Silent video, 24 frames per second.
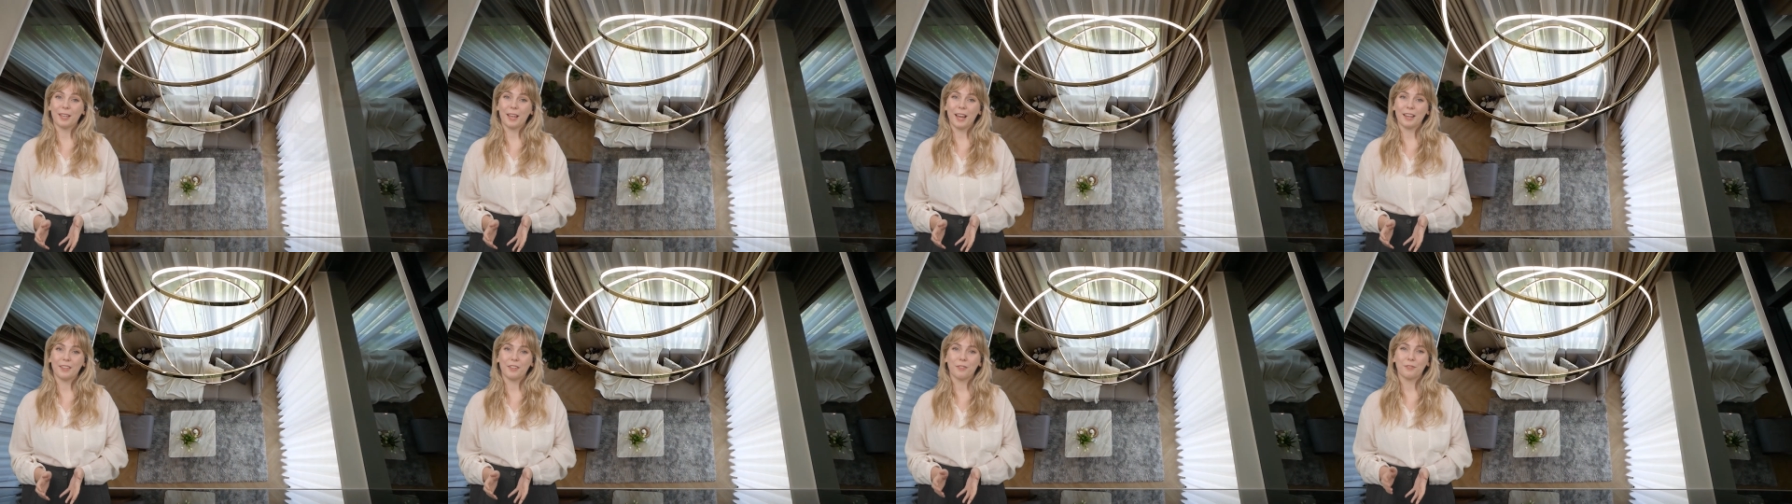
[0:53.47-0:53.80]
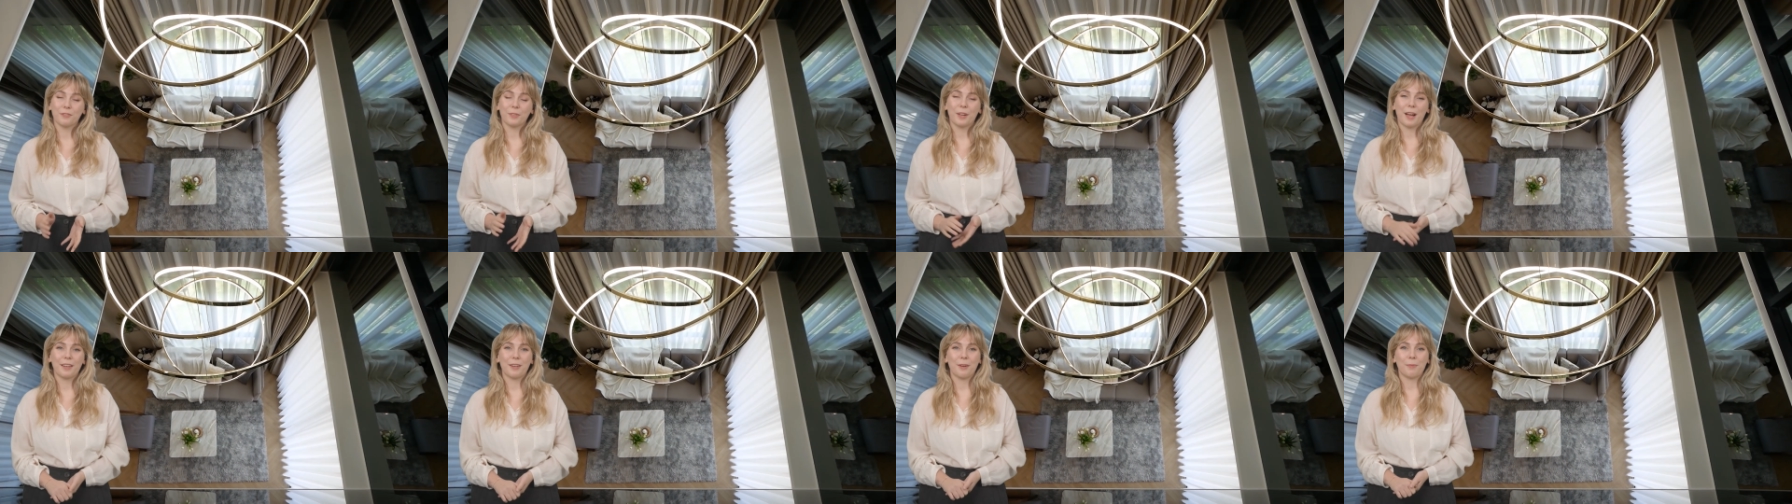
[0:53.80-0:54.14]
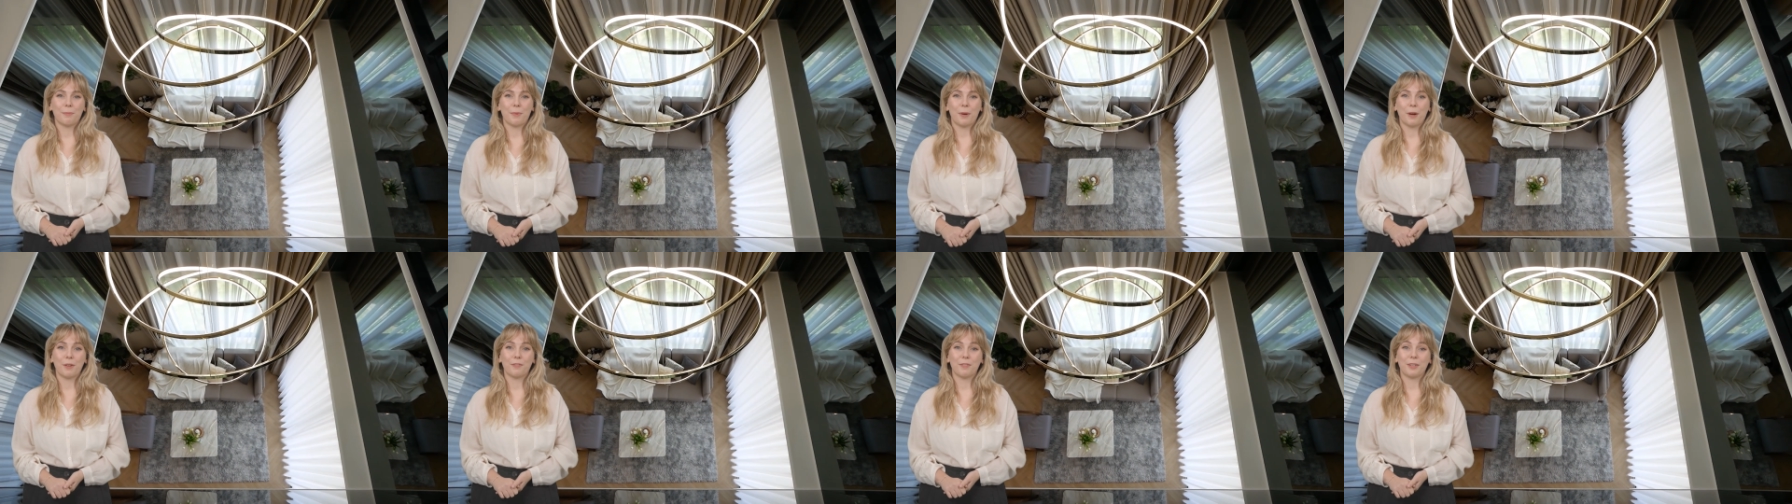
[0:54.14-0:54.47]
and to find the
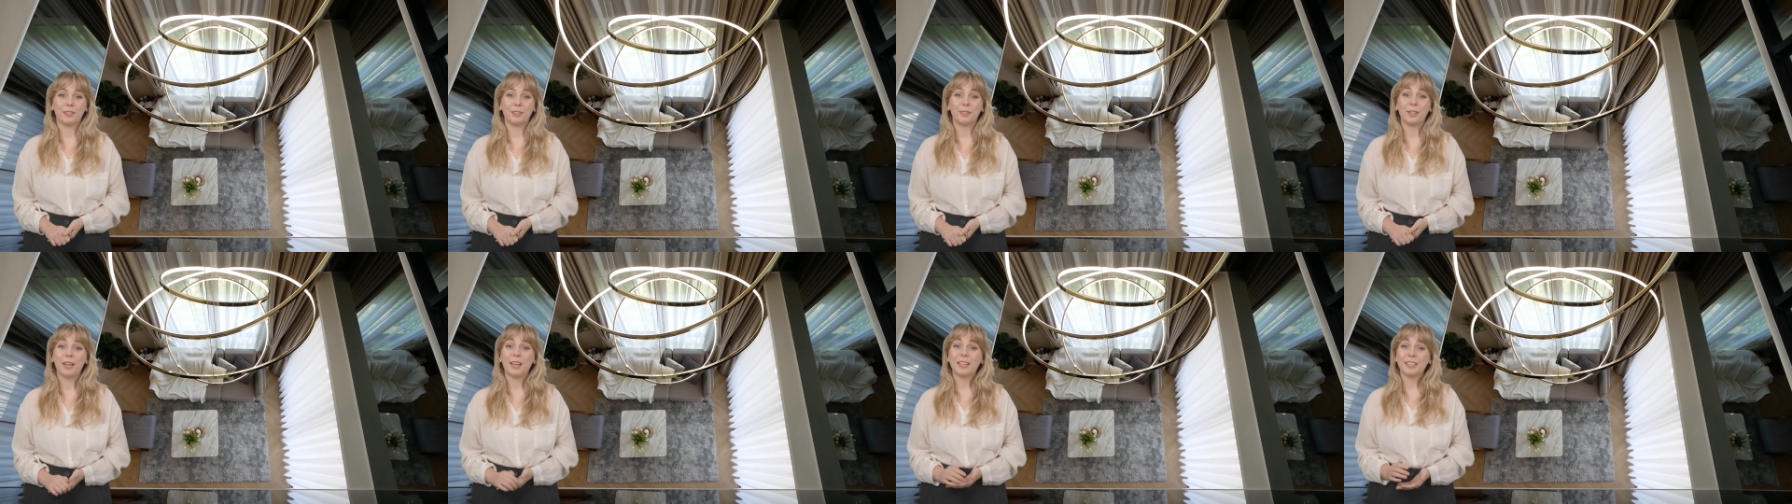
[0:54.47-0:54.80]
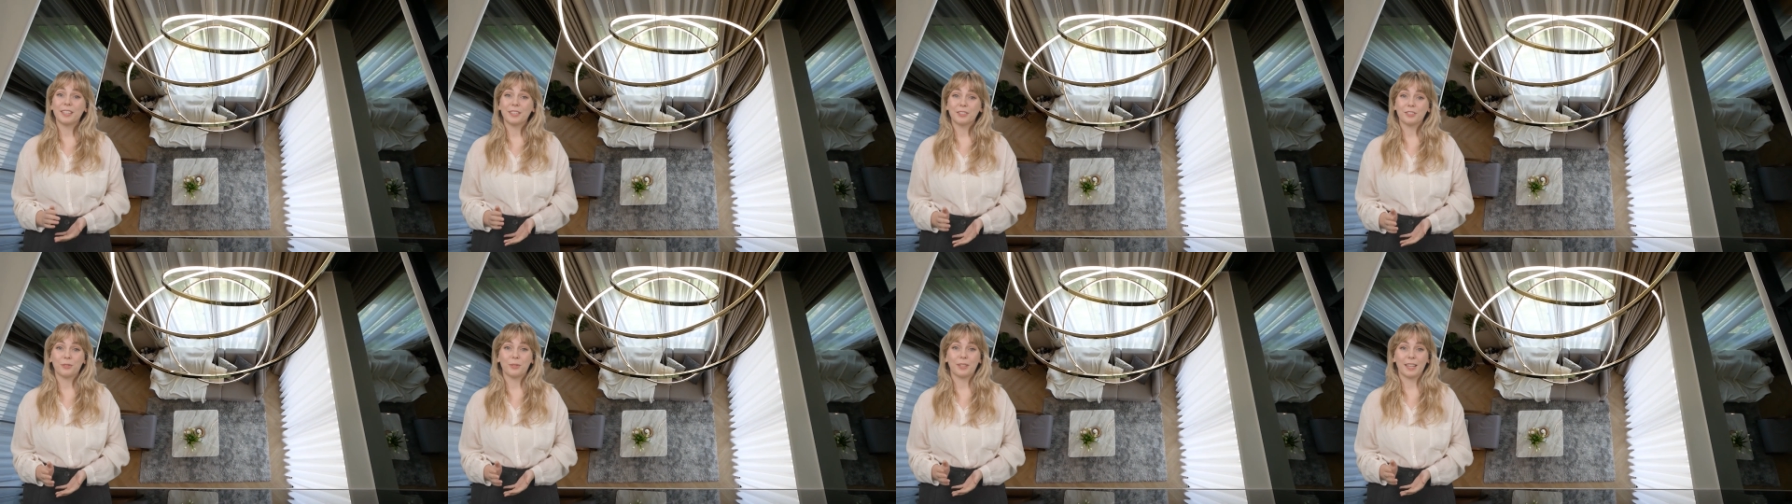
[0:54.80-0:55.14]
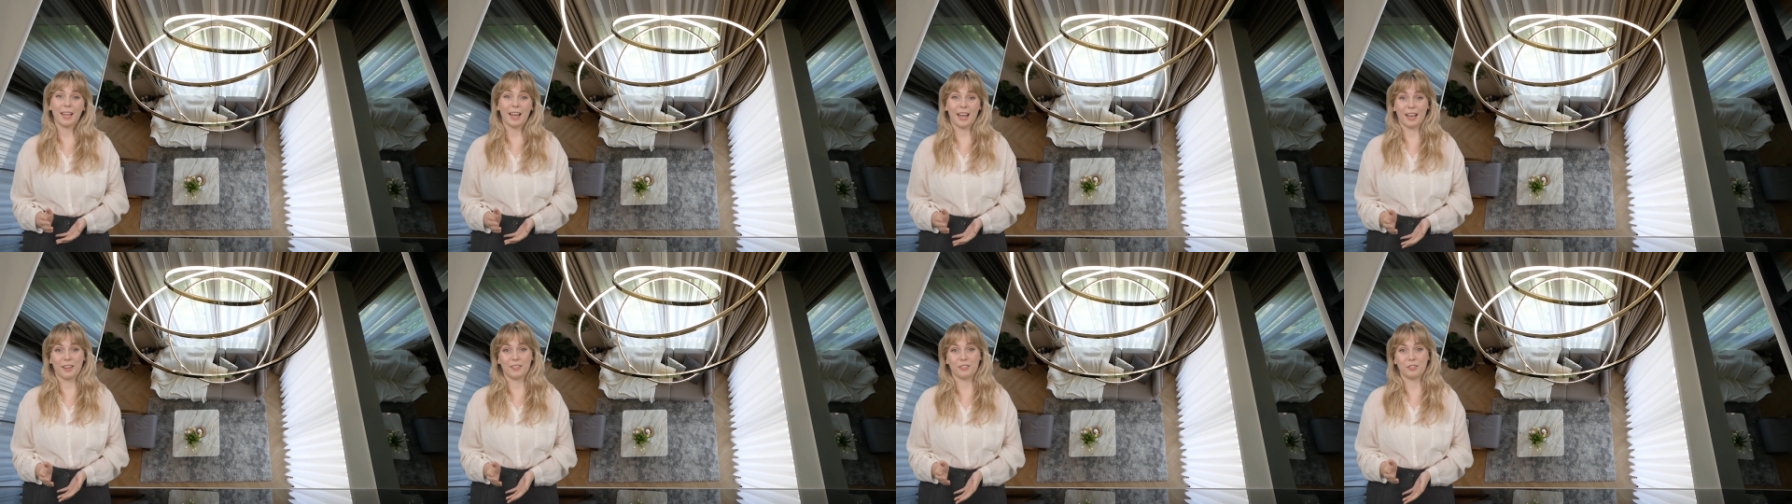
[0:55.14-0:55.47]
perfect lighting to
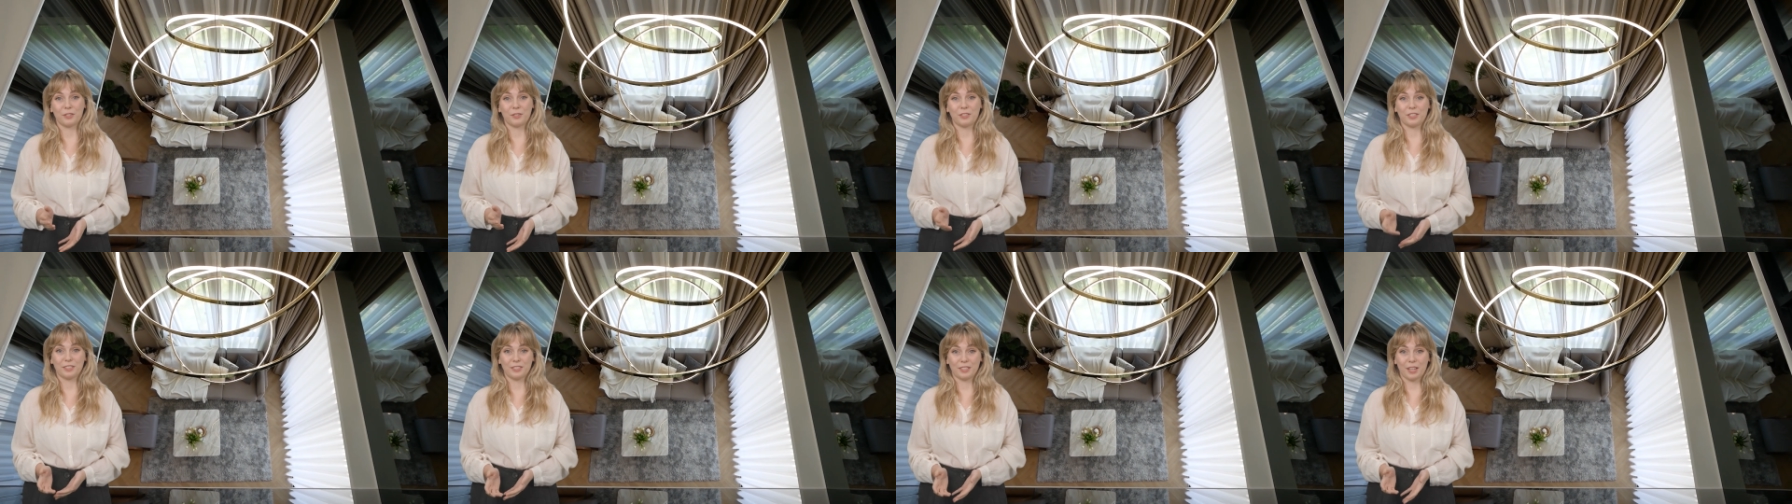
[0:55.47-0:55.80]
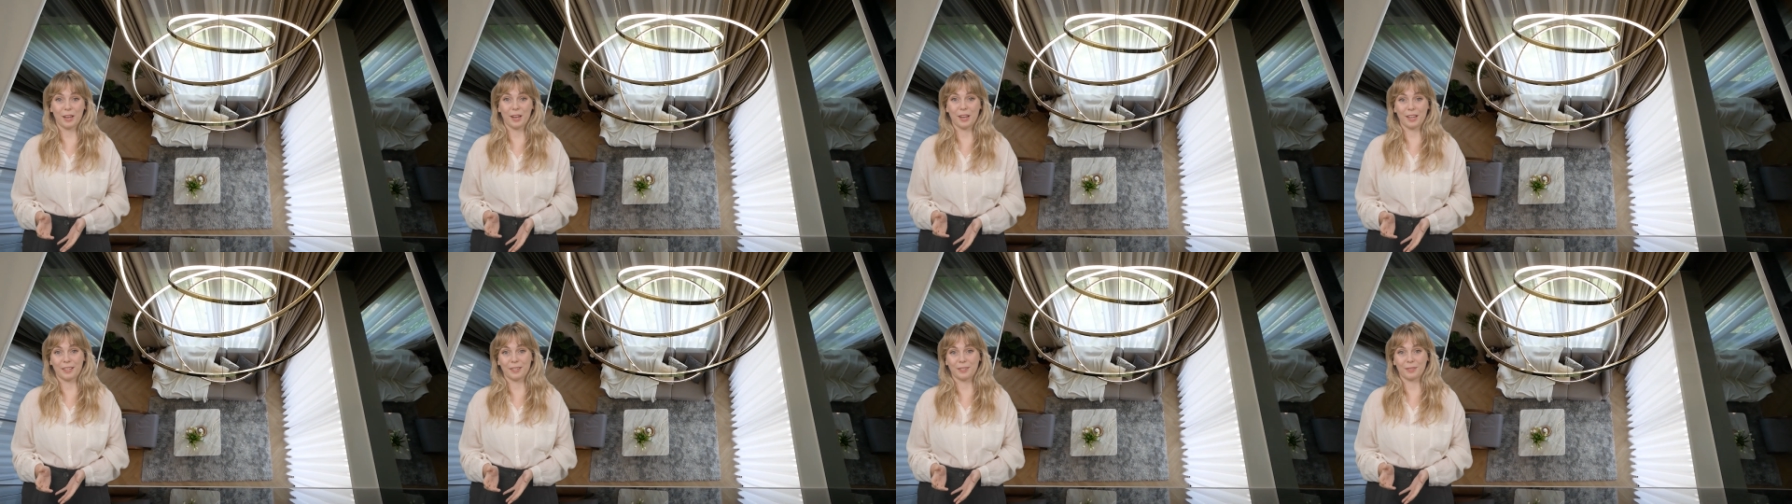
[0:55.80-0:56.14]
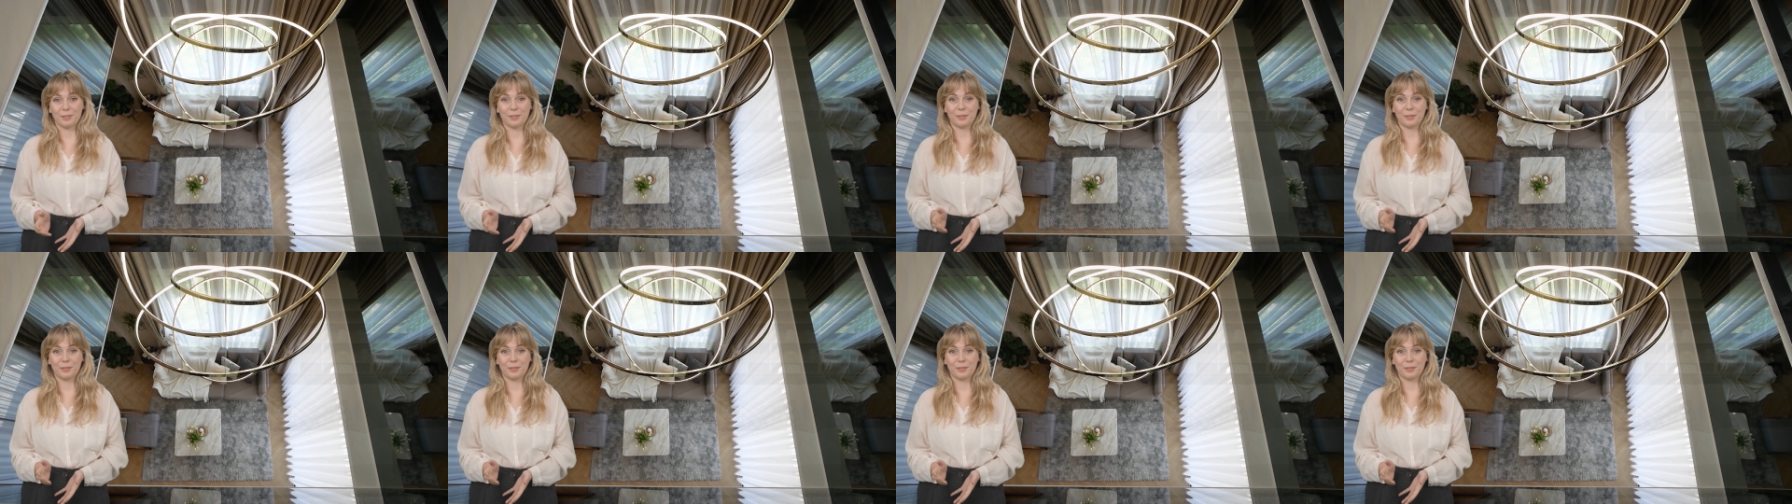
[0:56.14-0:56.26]
enhance your design,